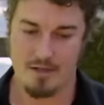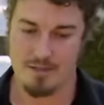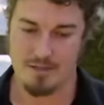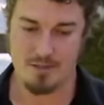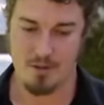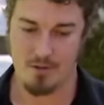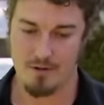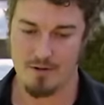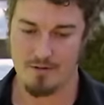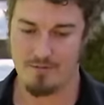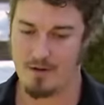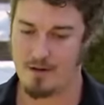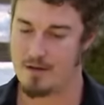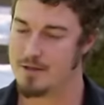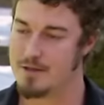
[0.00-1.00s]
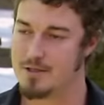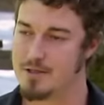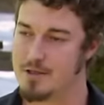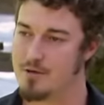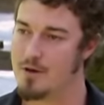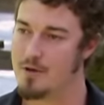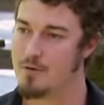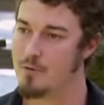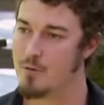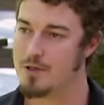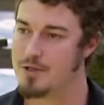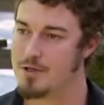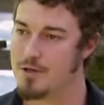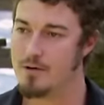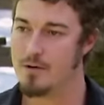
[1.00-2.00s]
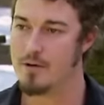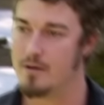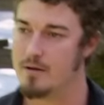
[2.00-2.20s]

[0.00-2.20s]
just totally fucking disagree with what you're doing.